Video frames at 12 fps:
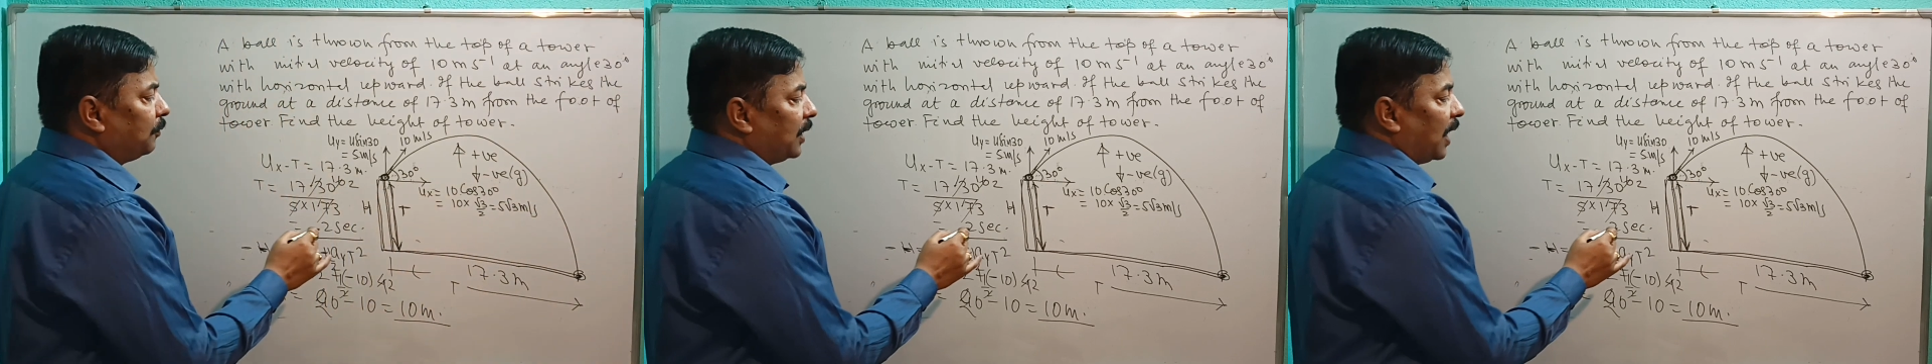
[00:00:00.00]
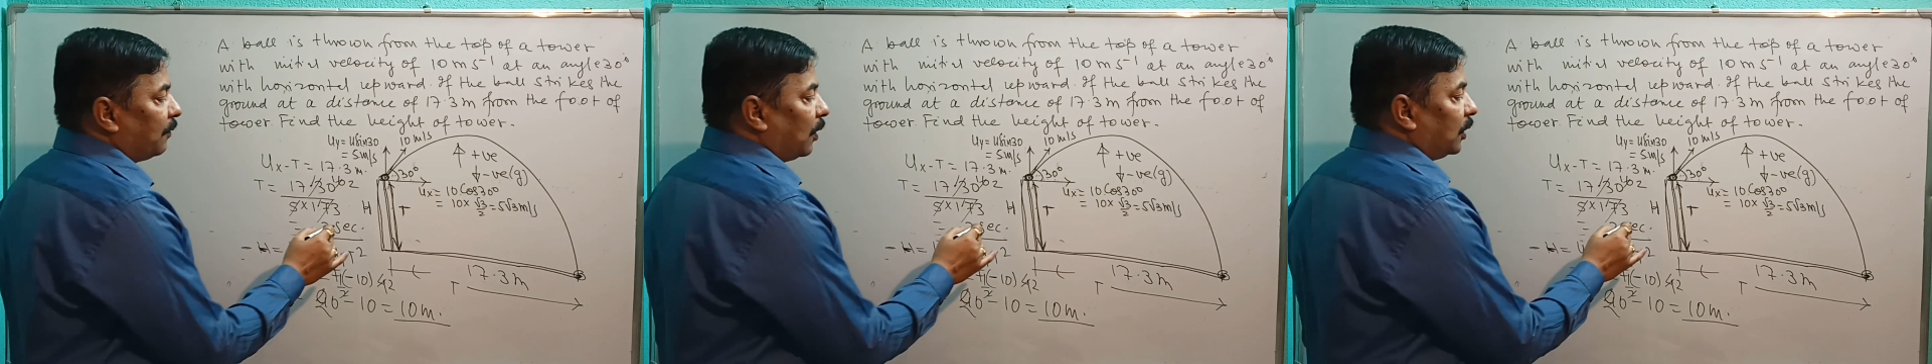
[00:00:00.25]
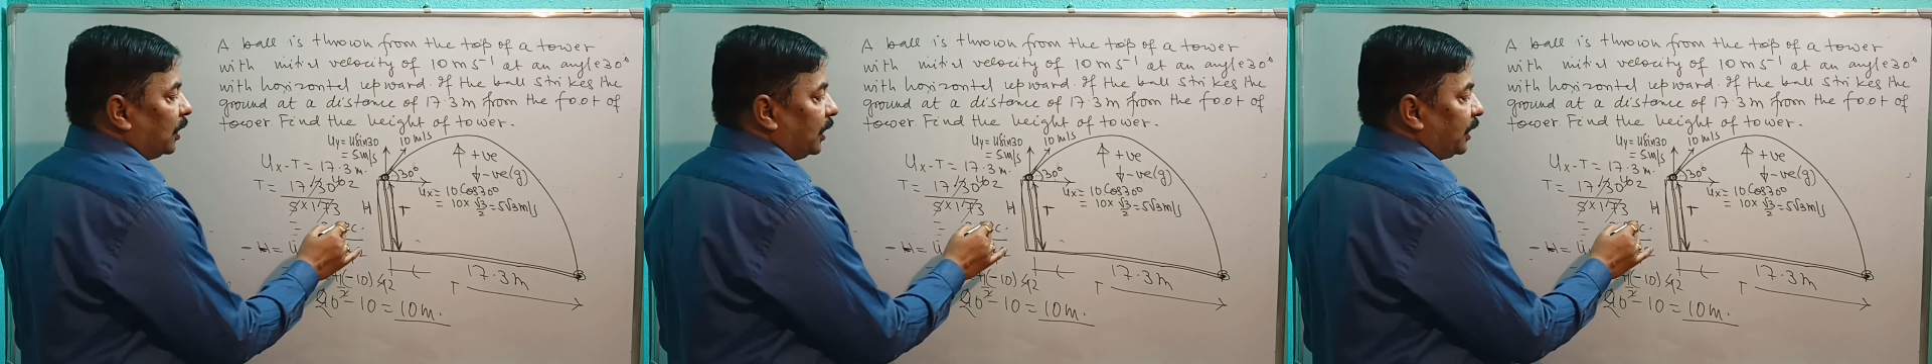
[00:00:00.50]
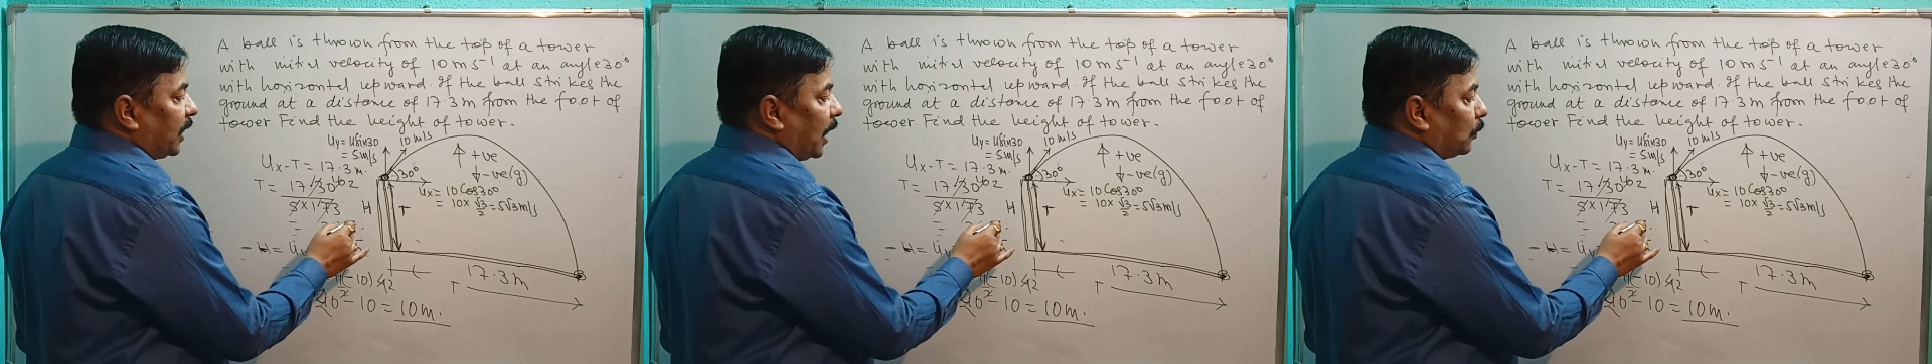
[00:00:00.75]
we have
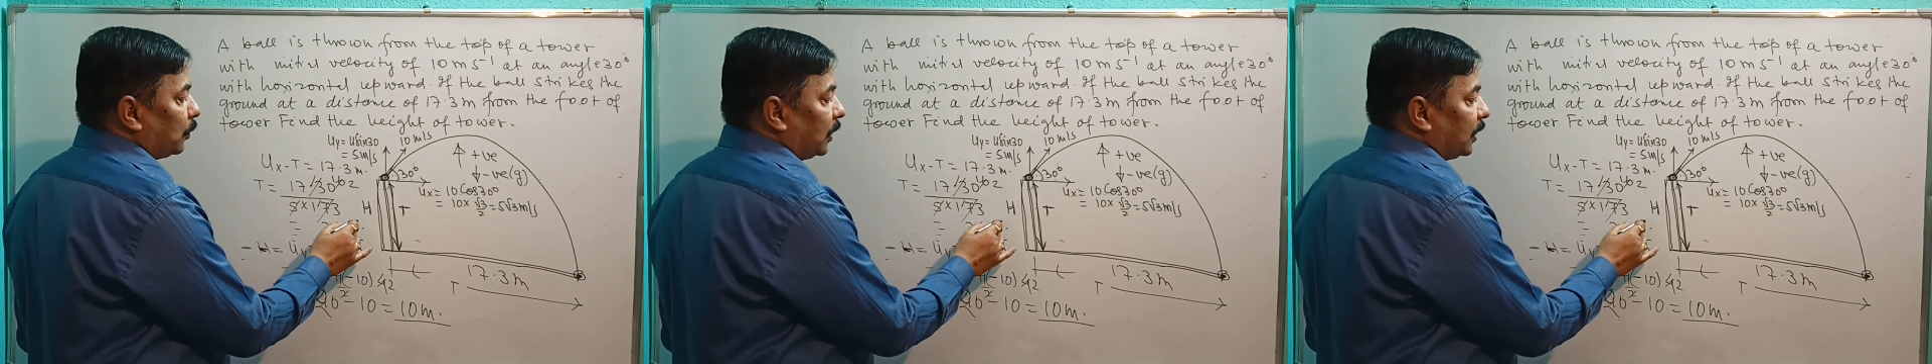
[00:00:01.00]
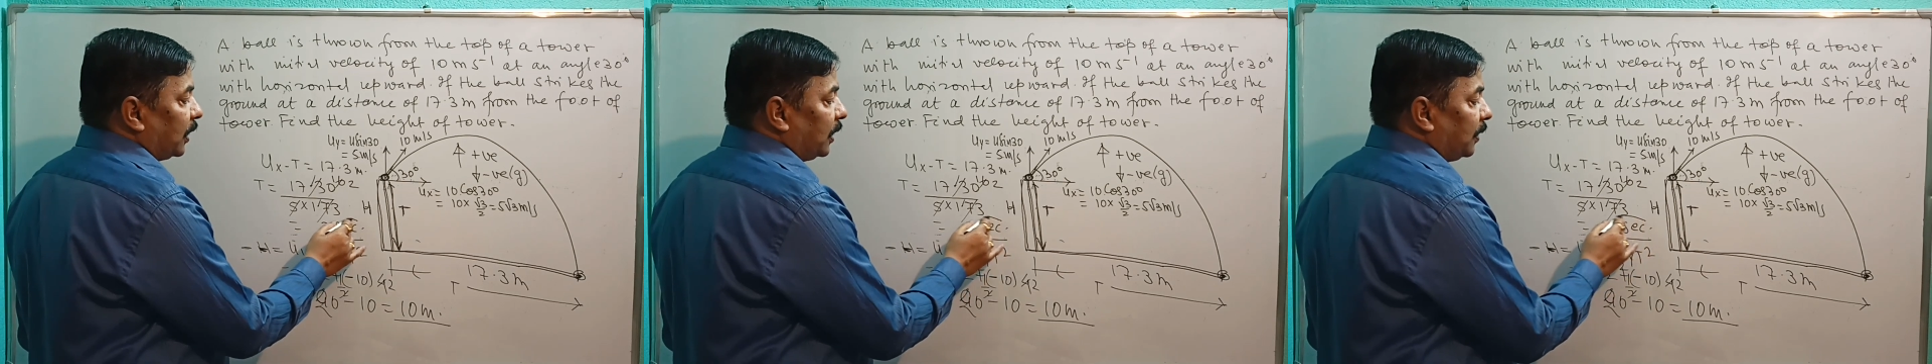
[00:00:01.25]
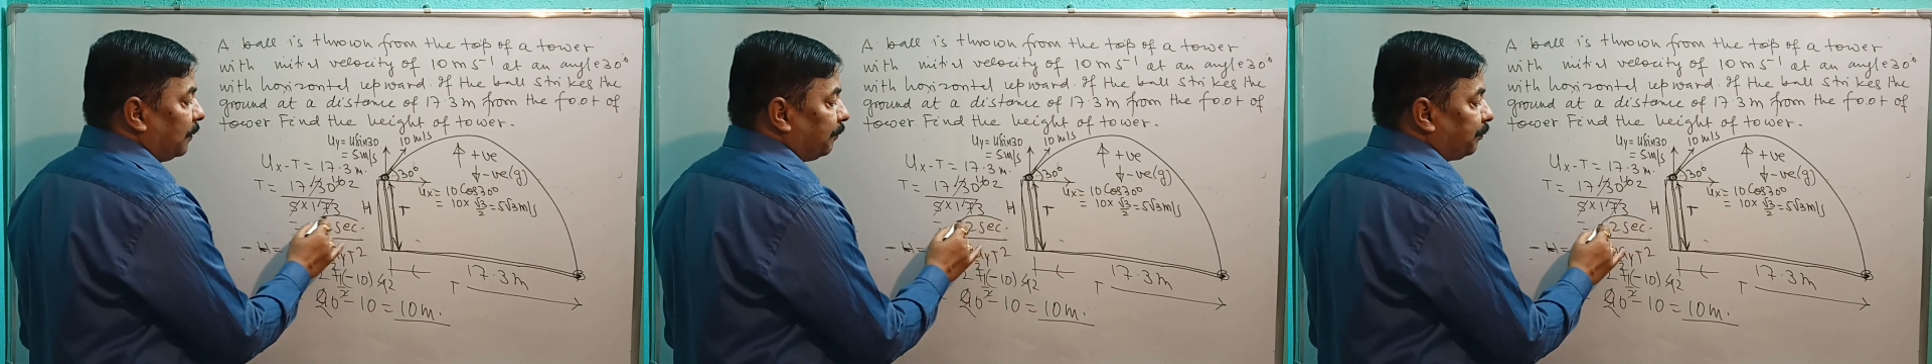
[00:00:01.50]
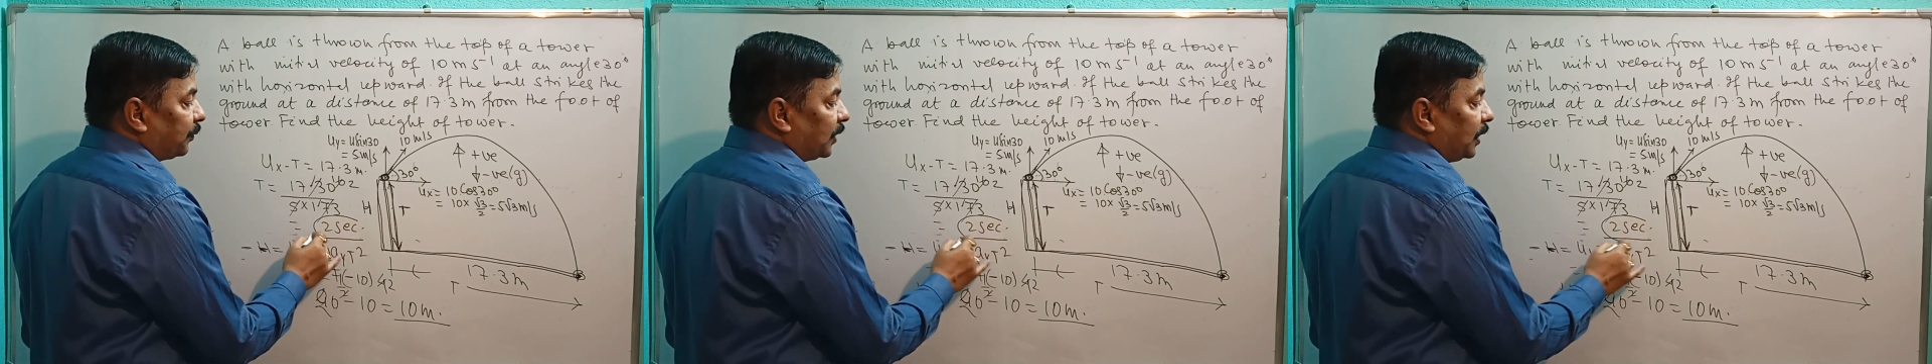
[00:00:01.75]
already calculated.
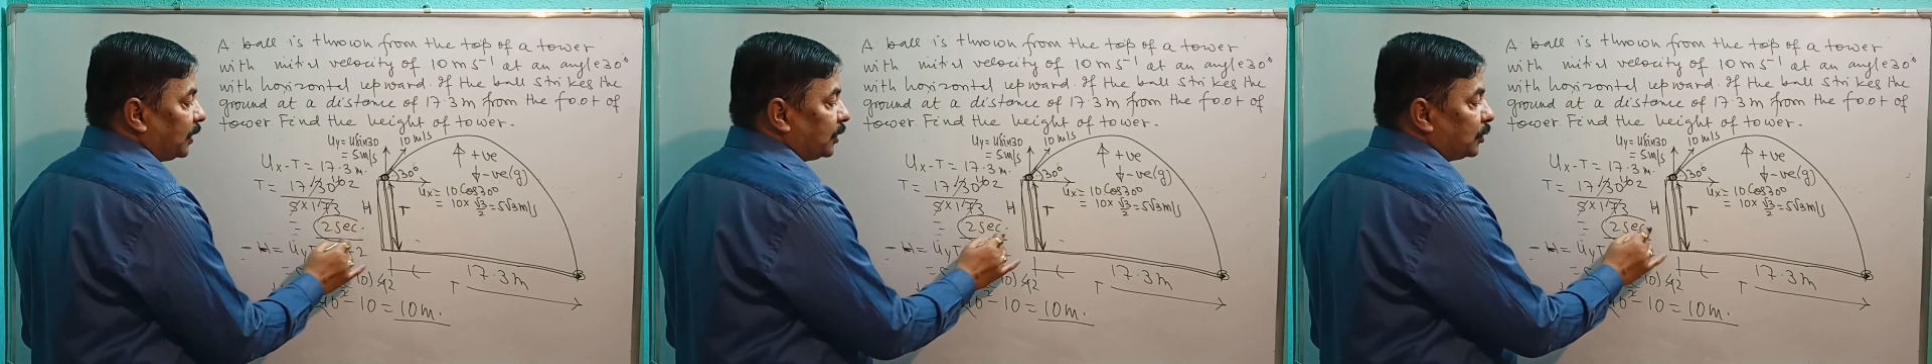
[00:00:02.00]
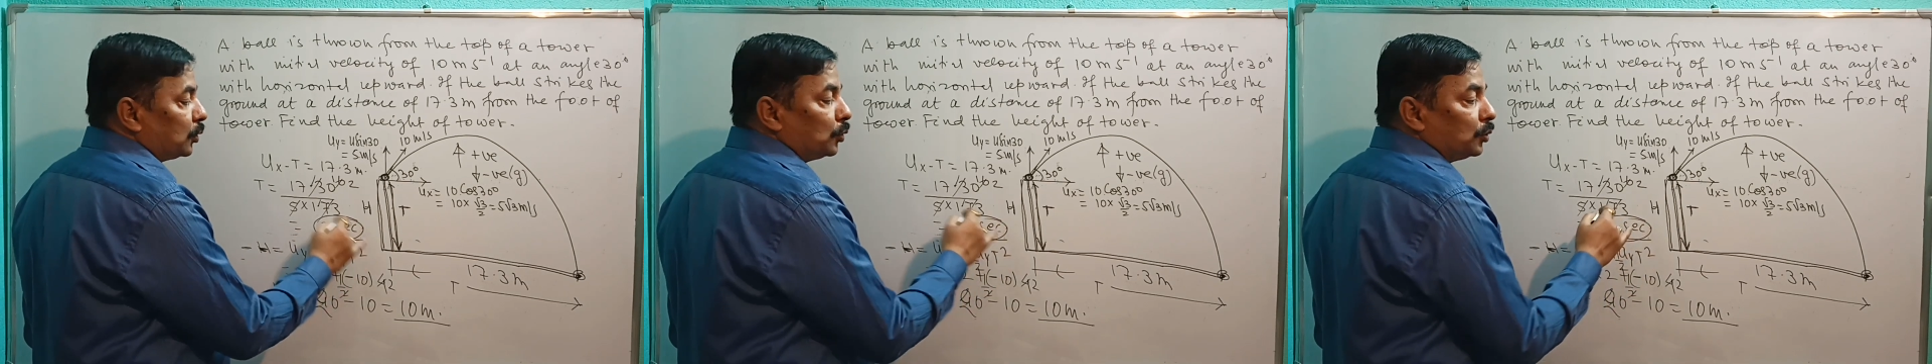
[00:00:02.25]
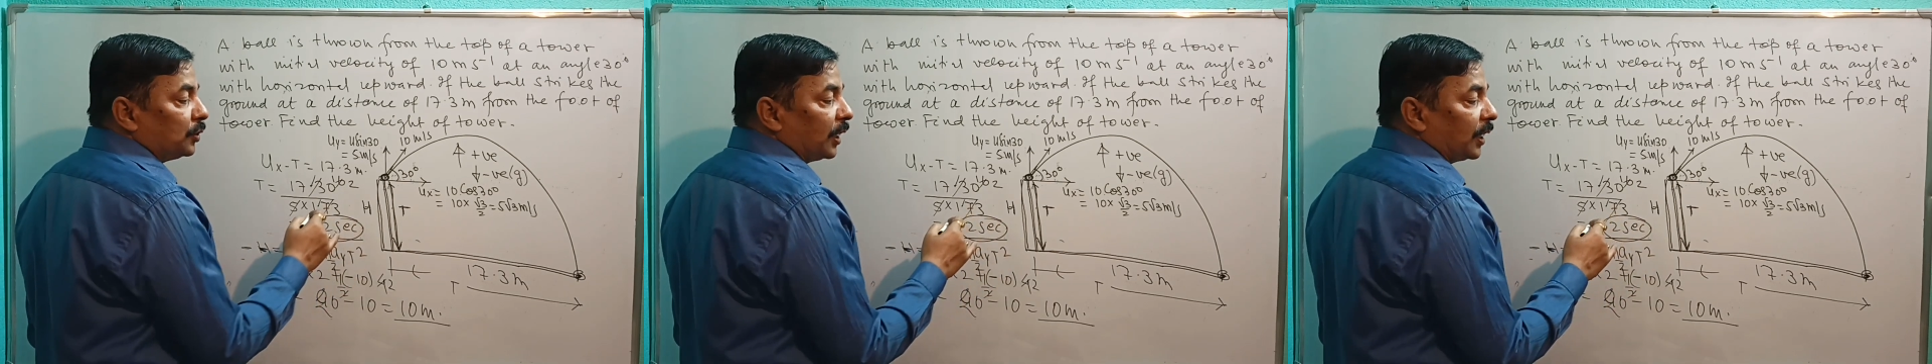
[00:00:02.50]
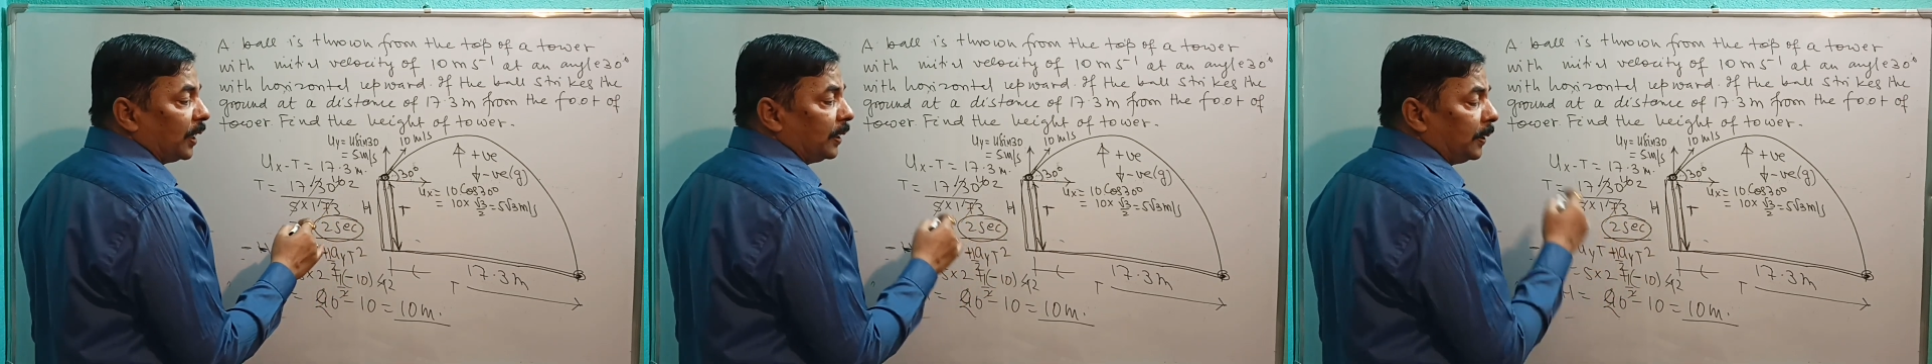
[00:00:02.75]
It is 2
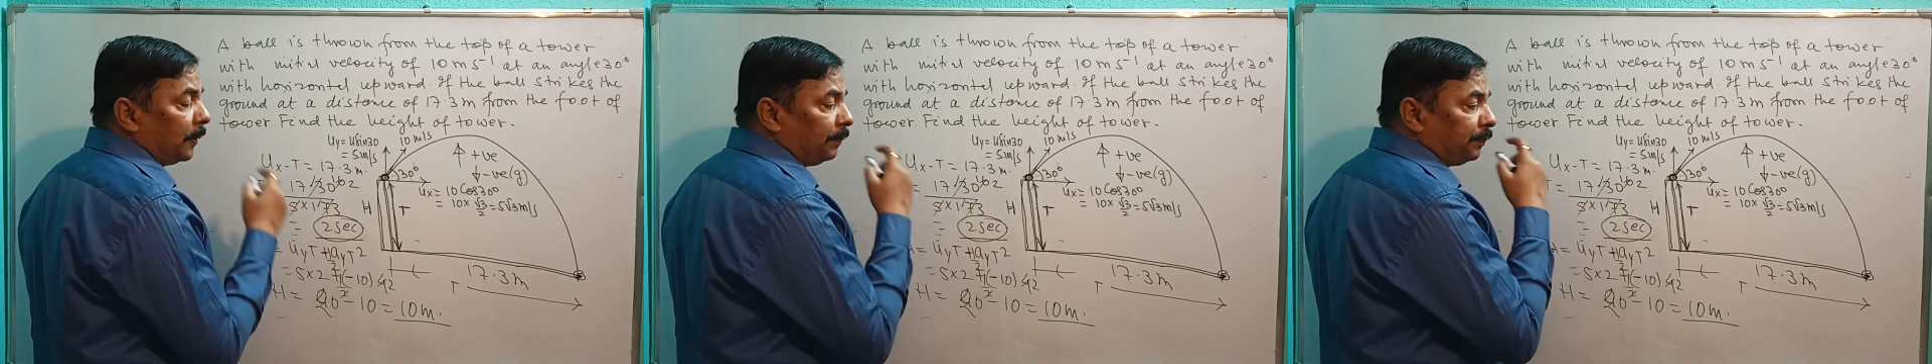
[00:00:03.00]
seconds.